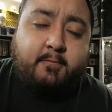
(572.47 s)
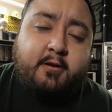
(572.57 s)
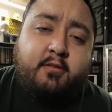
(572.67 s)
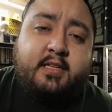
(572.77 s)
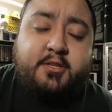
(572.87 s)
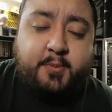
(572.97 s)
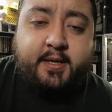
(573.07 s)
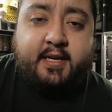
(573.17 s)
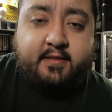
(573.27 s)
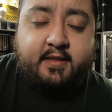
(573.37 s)
One of the
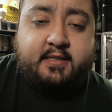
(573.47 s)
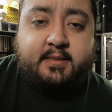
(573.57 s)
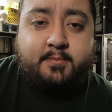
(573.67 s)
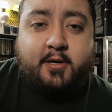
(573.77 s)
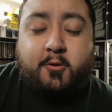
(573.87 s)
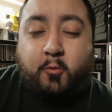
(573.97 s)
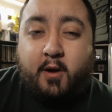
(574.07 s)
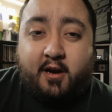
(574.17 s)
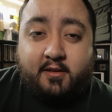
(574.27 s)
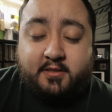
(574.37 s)
tricky things about the
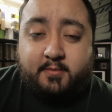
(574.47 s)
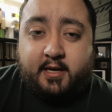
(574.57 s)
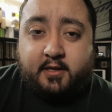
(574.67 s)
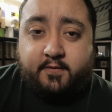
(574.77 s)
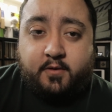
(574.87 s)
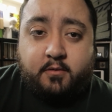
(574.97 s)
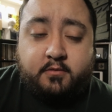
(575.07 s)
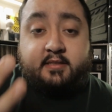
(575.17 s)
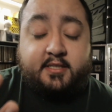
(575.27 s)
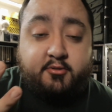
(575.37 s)
wireless microphones,
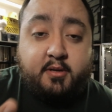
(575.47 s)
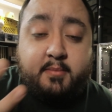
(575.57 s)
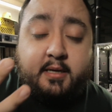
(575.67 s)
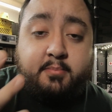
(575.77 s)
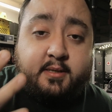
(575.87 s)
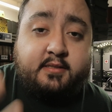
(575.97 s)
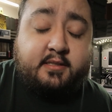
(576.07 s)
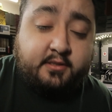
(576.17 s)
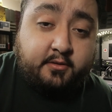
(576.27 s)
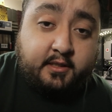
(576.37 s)
there's three main
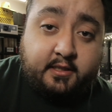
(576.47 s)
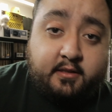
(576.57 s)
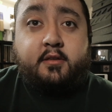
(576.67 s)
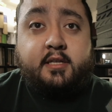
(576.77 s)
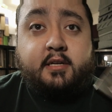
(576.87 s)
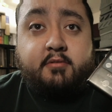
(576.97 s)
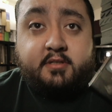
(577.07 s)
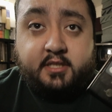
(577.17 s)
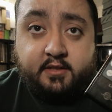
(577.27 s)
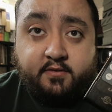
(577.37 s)
pieces you need. You need a
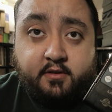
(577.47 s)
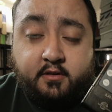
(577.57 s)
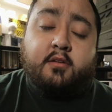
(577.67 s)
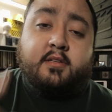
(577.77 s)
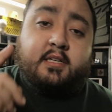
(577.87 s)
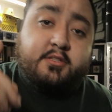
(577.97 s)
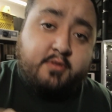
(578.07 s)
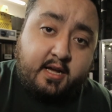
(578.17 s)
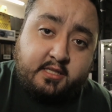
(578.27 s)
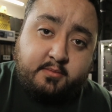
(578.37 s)
receiver, you need a
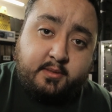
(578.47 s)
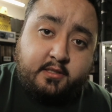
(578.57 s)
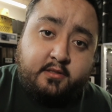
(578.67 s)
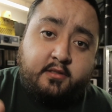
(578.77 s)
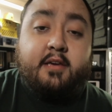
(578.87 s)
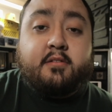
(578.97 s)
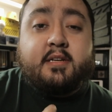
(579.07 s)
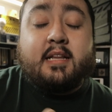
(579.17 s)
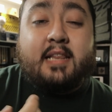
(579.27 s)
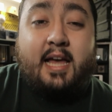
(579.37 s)
transmitter, and you
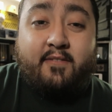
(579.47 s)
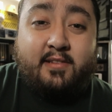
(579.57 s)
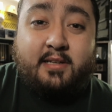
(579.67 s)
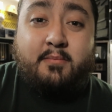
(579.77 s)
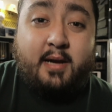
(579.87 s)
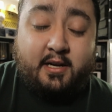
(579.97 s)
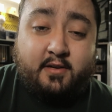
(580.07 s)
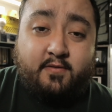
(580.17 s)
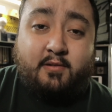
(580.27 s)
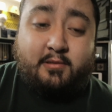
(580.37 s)
need a lavalier
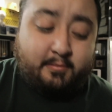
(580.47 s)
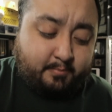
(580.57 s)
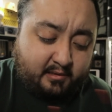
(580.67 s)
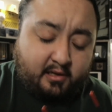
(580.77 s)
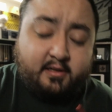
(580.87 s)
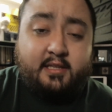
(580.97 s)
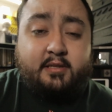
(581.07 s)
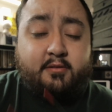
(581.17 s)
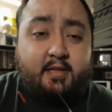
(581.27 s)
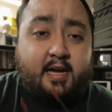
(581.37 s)
microphone to plug
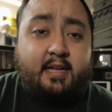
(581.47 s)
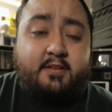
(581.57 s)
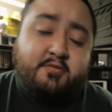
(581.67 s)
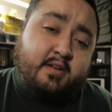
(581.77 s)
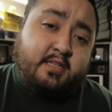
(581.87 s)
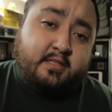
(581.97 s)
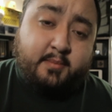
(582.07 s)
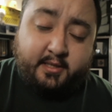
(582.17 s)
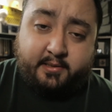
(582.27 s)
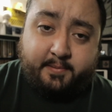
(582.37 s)
into that
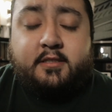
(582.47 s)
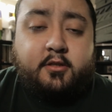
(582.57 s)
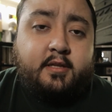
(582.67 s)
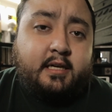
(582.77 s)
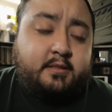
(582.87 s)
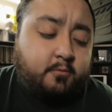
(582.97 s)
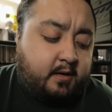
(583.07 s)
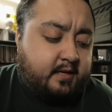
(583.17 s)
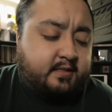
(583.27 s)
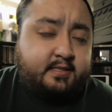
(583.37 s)
transmitter. So that's
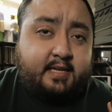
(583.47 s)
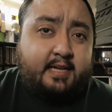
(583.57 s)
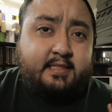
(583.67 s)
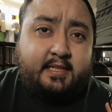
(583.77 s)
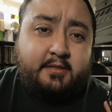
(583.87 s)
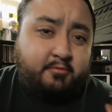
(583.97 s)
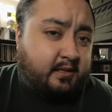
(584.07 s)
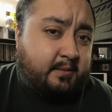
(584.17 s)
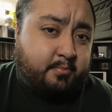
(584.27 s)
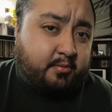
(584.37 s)
why these guys get
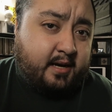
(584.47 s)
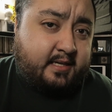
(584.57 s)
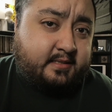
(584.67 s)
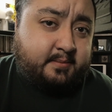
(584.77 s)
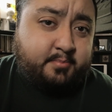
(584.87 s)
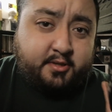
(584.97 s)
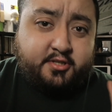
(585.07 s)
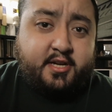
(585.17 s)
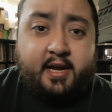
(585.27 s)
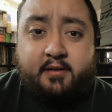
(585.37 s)
really pricey per
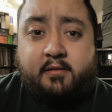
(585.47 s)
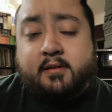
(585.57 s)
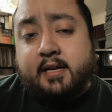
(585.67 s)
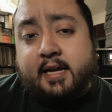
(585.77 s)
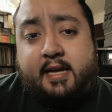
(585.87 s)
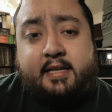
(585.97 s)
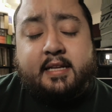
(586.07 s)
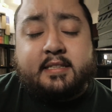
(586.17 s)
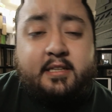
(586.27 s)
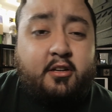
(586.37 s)
channel. And
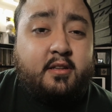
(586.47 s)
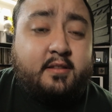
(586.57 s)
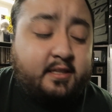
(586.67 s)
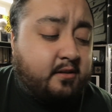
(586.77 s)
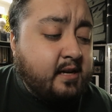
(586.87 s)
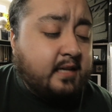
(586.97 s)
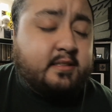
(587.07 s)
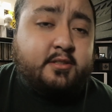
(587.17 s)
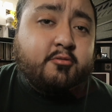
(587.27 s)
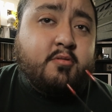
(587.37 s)
that's another thing you guys
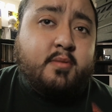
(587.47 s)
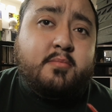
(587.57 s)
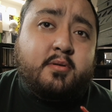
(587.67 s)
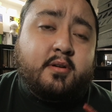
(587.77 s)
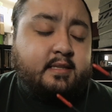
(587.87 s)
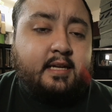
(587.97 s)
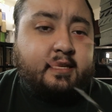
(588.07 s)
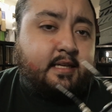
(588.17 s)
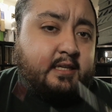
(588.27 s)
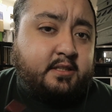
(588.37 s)
need to remember, that
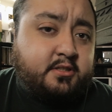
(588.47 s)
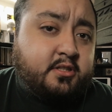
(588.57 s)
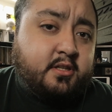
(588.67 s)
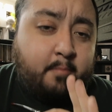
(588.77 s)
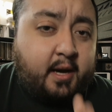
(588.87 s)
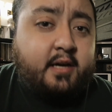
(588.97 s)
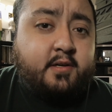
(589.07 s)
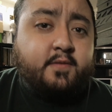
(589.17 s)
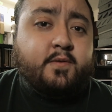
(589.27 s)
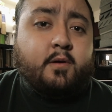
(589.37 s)
each
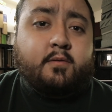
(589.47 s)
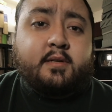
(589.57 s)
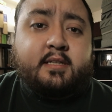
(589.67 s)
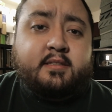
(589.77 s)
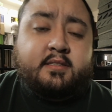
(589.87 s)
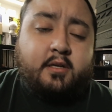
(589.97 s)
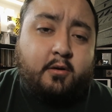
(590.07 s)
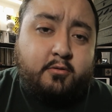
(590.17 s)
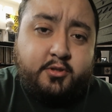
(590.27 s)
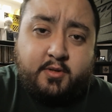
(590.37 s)
microphone needs needs its
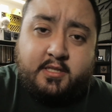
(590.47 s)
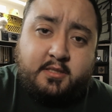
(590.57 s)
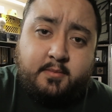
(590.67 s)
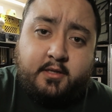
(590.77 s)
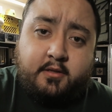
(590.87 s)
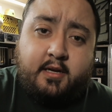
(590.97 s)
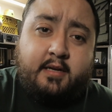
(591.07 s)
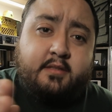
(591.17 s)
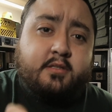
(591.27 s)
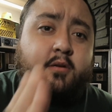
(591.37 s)
own transmitter and
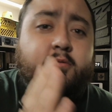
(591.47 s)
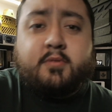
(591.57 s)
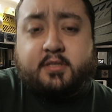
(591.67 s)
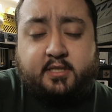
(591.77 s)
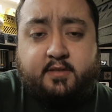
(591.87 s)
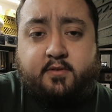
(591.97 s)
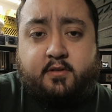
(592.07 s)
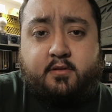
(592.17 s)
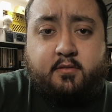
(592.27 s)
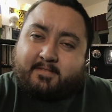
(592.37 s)
its own receiver.
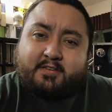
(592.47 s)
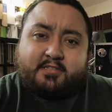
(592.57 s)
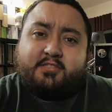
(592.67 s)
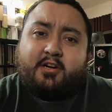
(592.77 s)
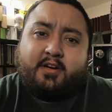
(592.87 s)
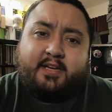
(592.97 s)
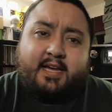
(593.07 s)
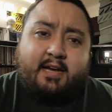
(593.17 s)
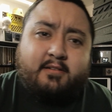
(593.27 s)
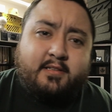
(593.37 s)
When you're starting
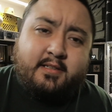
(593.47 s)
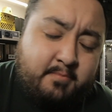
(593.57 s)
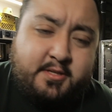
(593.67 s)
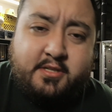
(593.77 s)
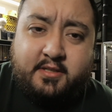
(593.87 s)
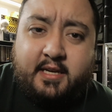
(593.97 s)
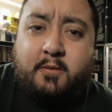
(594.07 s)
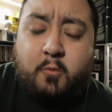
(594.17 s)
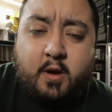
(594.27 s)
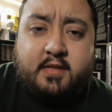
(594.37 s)
out, just get
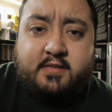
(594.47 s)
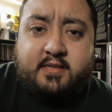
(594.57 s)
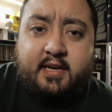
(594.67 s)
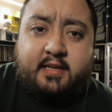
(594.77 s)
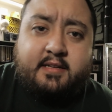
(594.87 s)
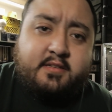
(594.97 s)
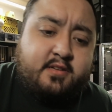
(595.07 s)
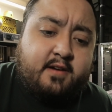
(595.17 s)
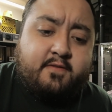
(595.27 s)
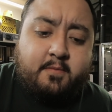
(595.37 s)
one set and
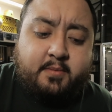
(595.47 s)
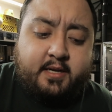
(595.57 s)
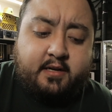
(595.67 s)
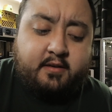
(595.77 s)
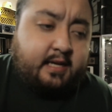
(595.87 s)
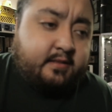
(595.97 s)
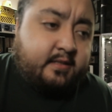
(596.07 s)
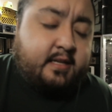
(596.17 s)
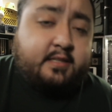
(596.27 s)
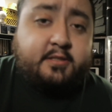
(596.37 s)
start from there. And
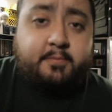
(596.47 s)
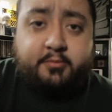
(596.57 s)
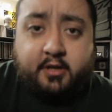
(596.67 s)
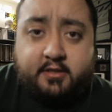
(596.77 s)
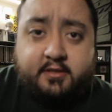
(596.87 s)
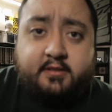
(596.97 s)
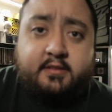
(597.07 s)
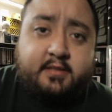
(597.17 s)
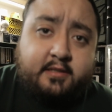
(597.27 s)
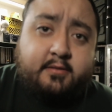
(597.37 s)
then as your projects
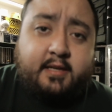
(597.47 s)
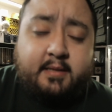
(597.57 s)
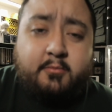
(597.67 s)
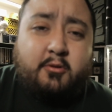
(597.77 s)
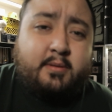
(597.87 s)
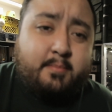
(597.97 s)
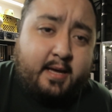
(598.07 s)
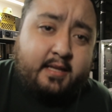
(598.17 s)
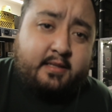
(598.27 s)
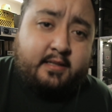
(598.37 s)
start to get more
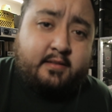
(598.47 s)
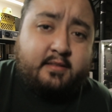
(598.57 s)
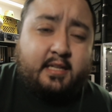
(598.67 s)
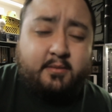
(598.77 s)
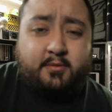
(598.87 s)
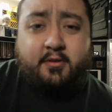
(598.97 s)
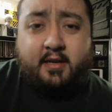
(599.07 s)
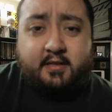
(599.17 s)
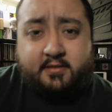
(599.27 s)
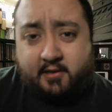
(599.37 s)
demanding, that's when you
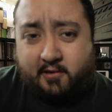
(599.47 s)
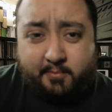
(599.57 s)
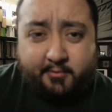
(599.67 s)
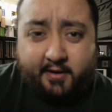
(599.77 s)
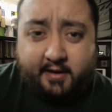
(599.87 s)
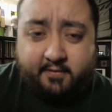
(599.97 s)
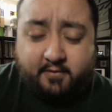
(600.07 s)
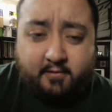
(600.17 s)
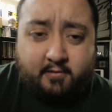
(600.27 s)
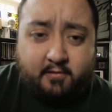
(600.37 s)
can start upgrading
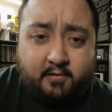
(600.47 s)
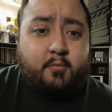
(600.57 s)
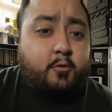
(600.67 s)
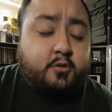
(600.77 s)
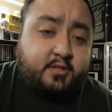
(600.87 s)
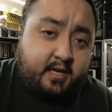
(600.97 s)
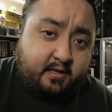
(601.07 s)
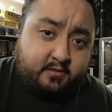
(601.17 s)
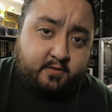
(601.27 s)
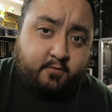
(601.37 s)
for more
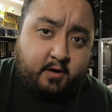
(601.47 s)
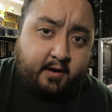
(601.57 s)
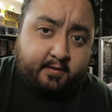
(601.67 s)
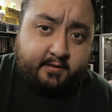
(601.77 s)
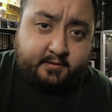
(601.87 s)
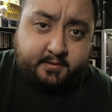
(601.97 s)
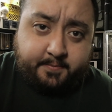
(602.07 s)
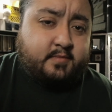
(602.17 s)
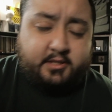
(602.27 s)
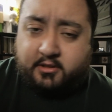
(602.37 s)
channels of wireless.
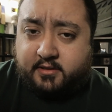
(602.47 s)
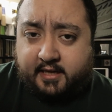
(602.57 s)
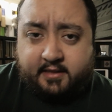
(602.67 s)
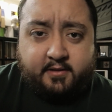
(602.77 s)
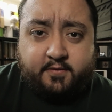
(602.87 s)
Just get your